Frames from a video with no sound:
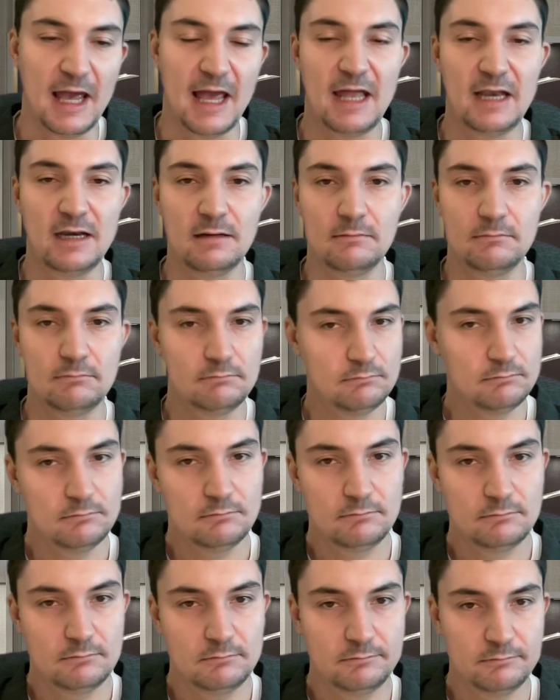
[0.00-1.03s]
And
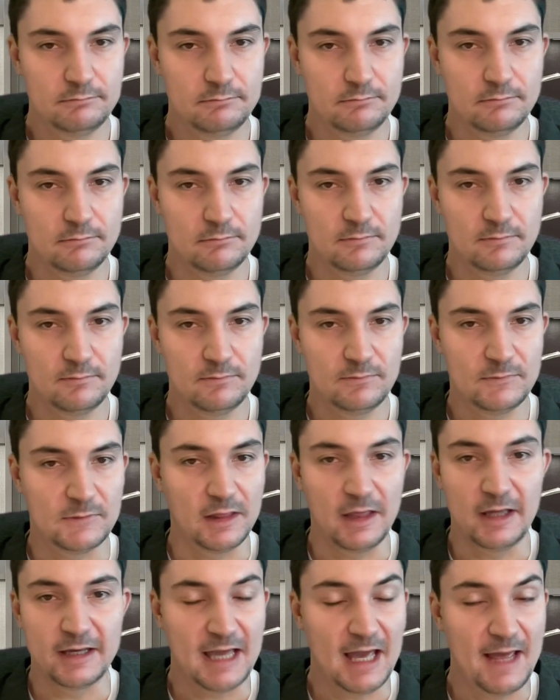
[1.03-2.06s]

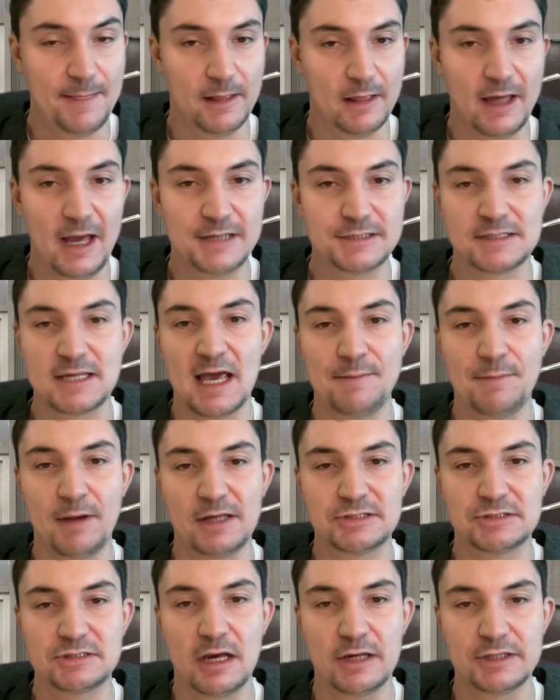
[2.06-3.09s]
again, the last time
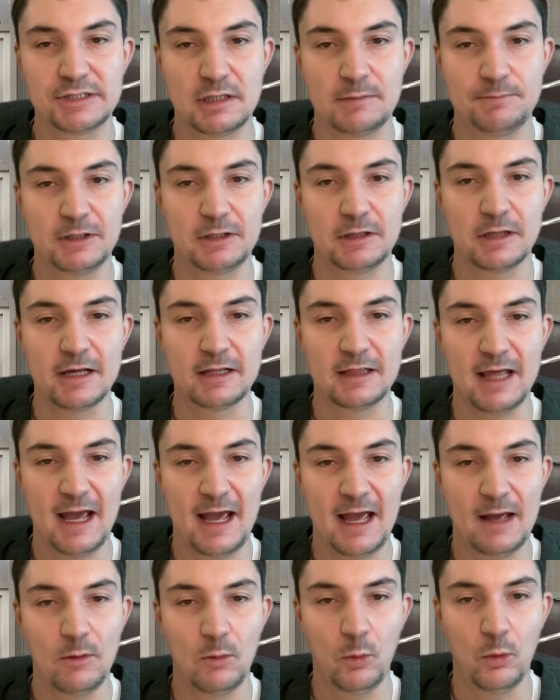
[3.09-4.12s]
I saw something like
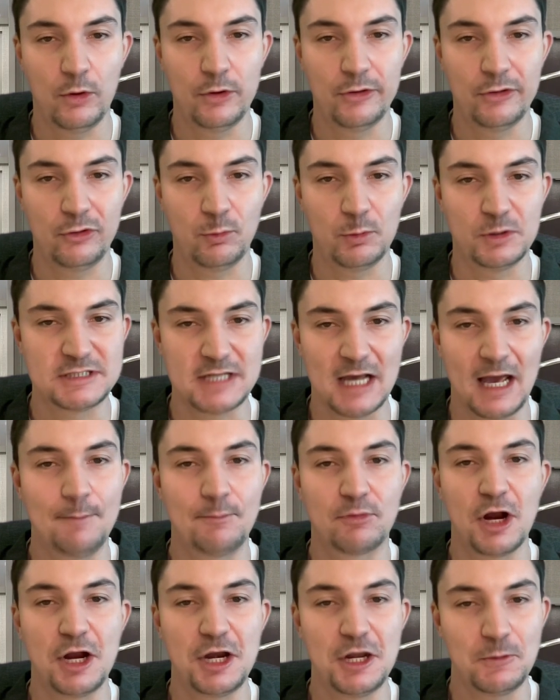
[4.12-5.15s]
that was when
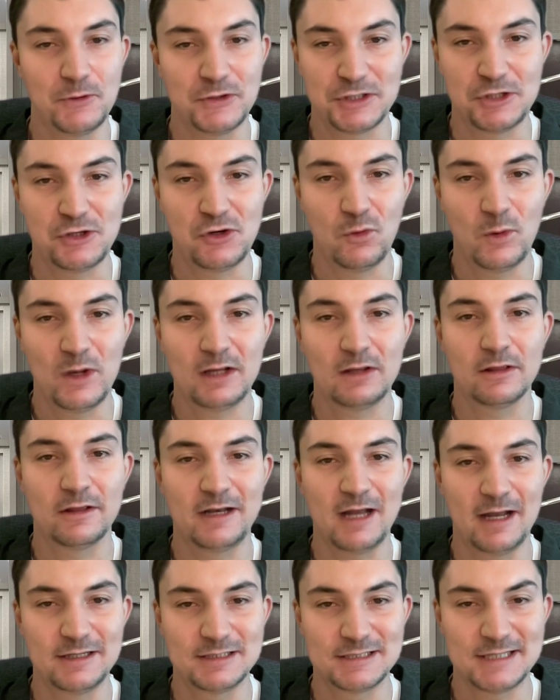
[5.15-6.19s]
Tom Brady was in New
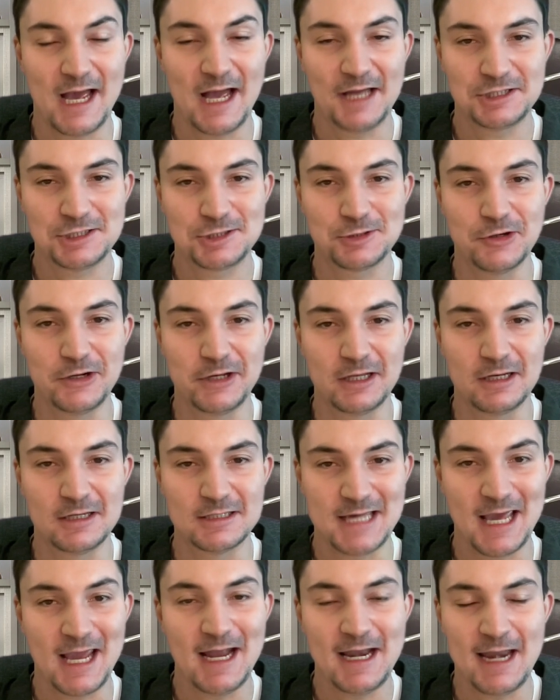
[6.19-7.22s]
England on his hot streak in
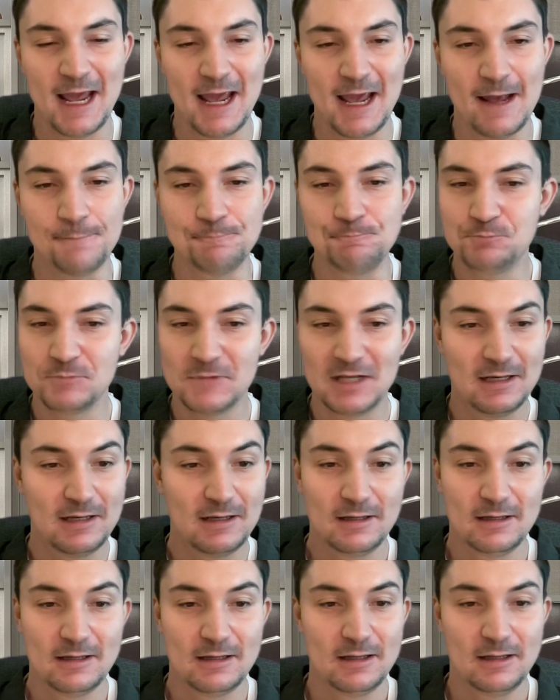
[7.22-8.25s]
his heyday.
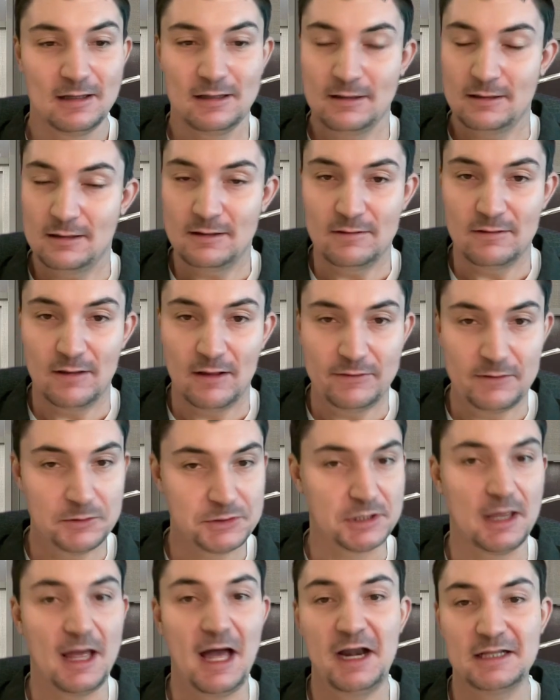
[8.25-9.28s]
There
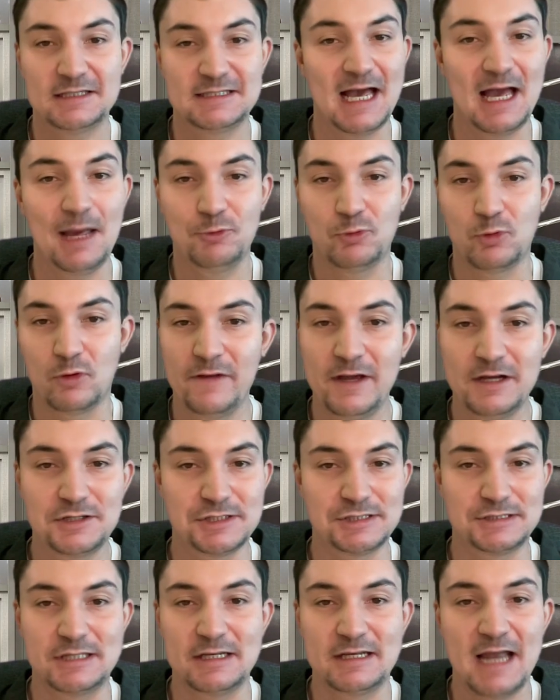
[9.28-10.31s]
was a lot of times where they
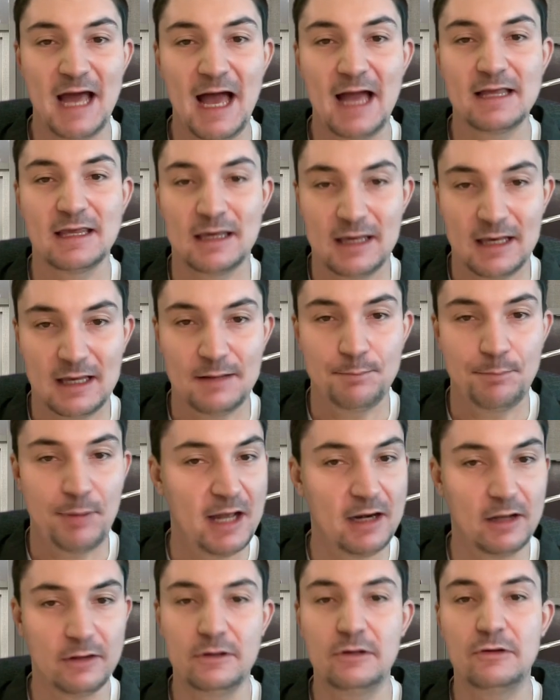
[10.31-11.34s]
just did not get
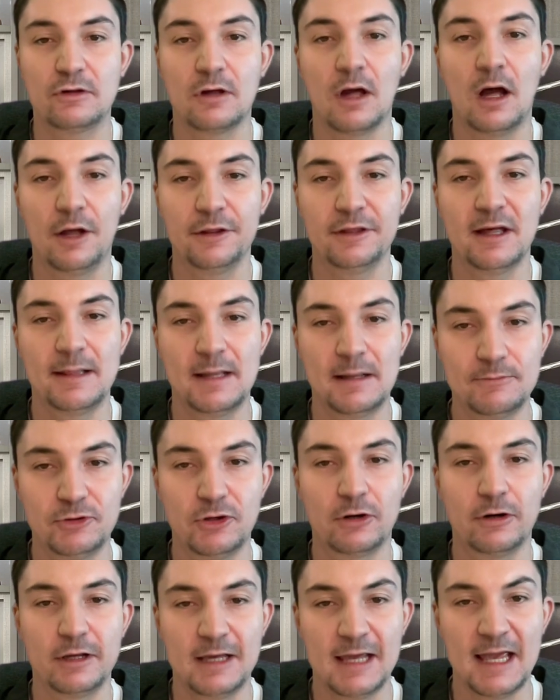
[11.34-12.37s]
penalties called on them
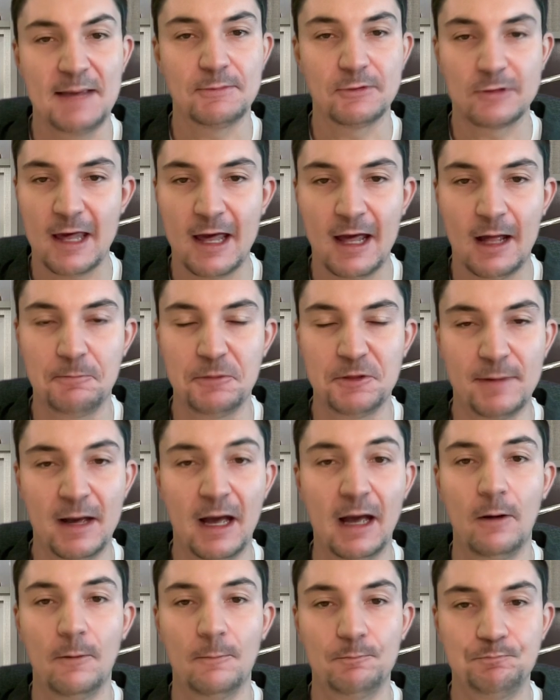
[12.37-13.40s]
during games to help them
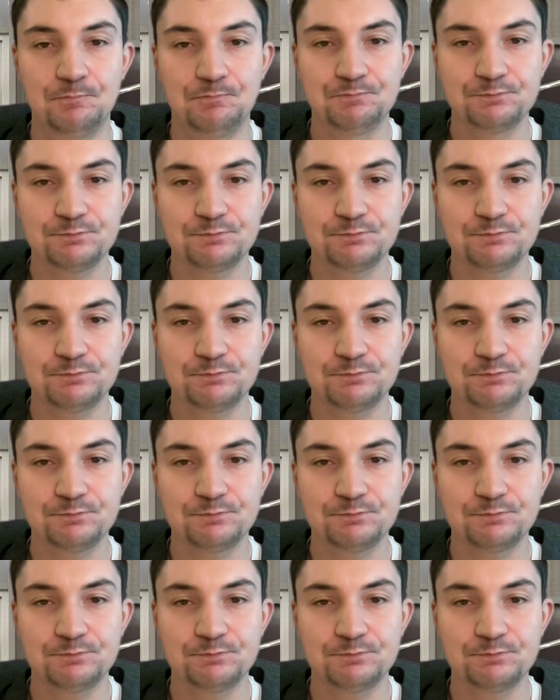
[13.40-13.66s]
out.